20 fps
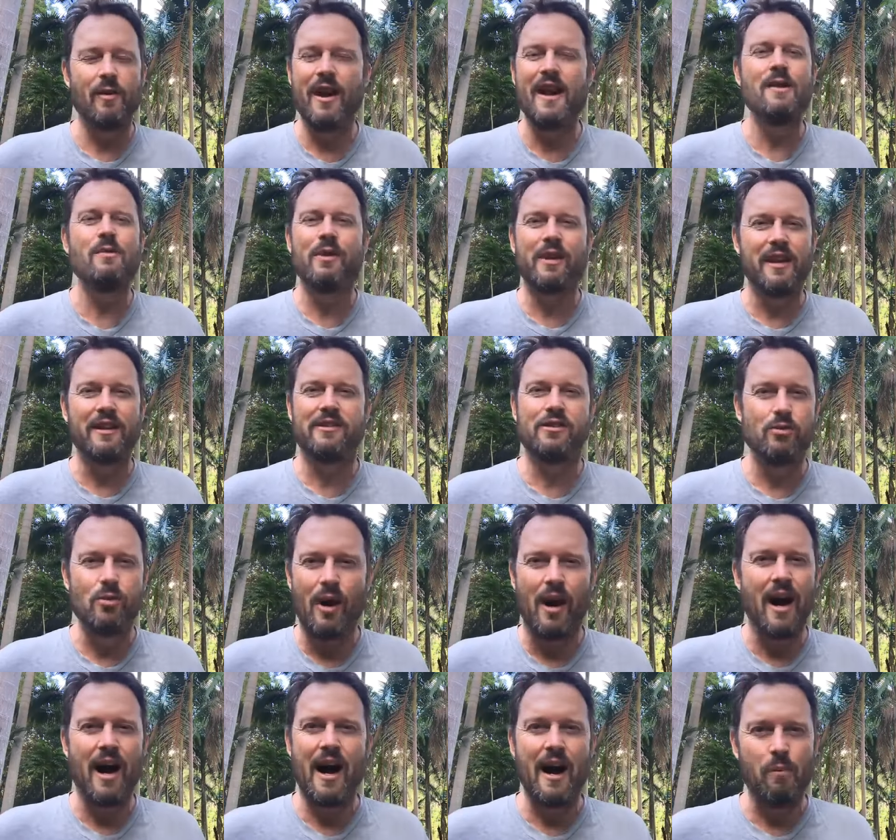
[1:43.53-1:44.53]
Anyone can do a
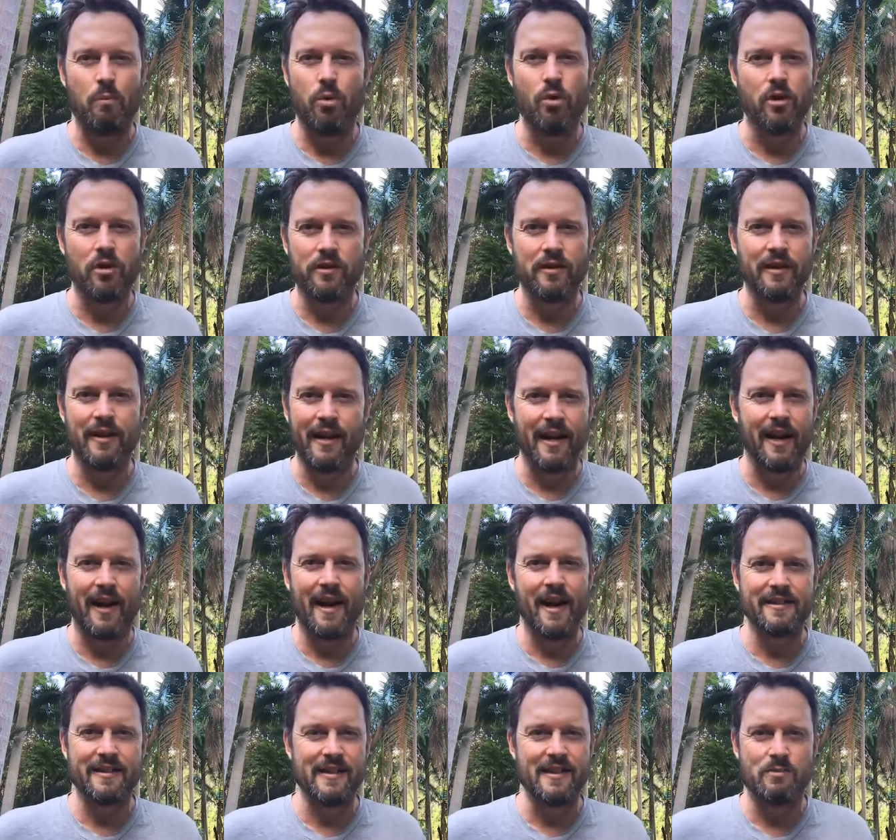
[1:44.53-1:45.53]
hard work, a
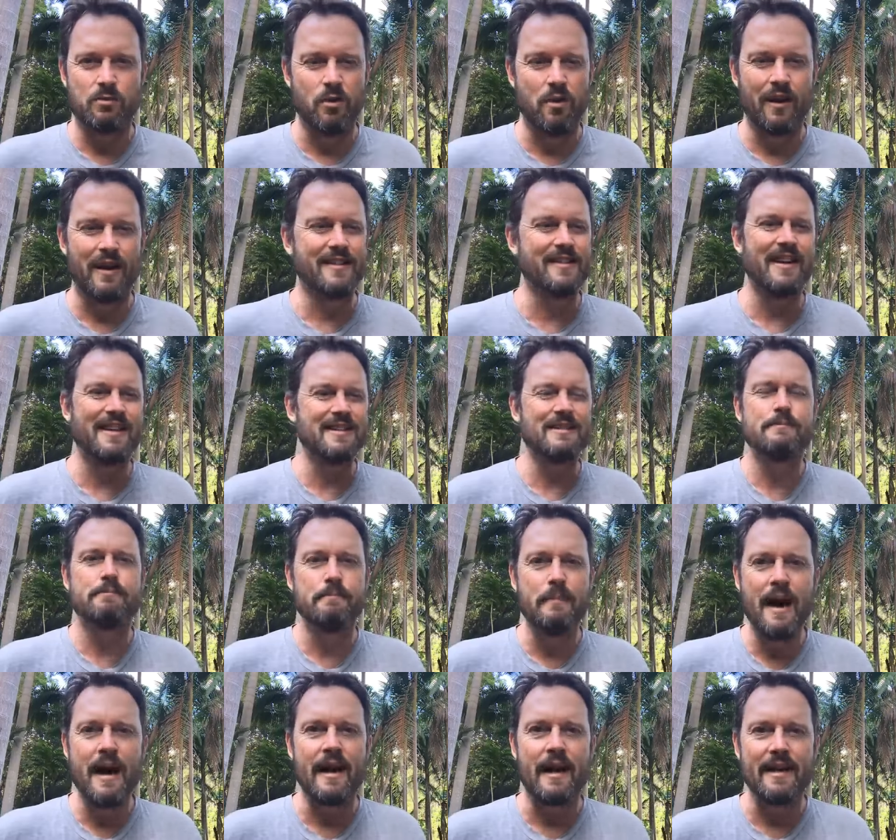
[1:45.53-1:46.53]
hard day's work. It doesn't
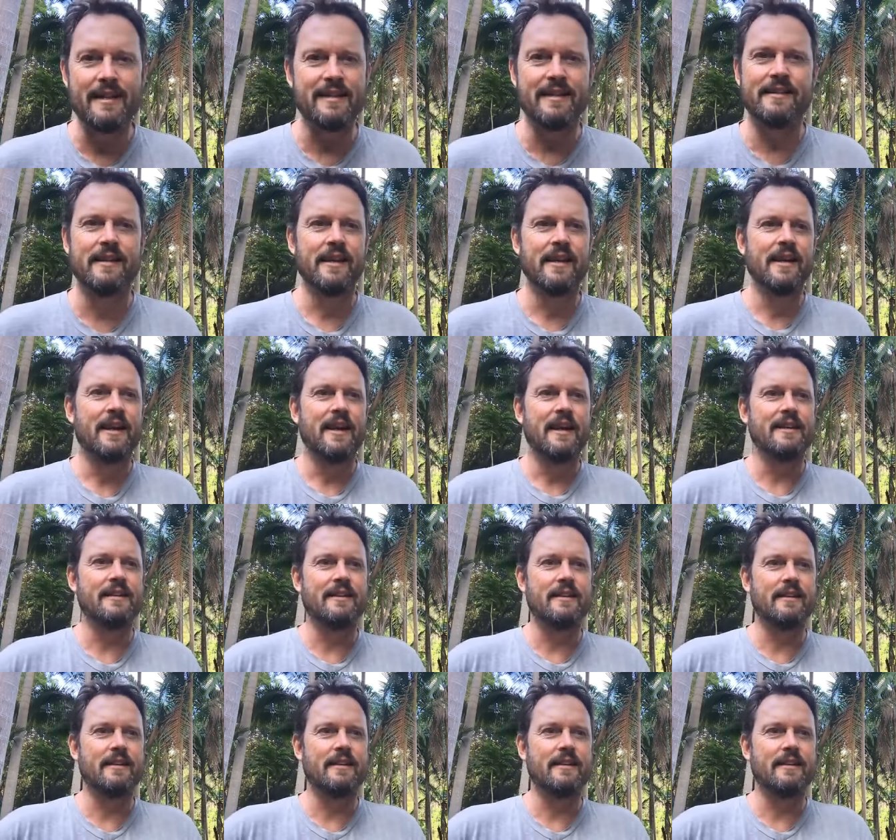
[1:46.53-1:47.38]
matter. It, it,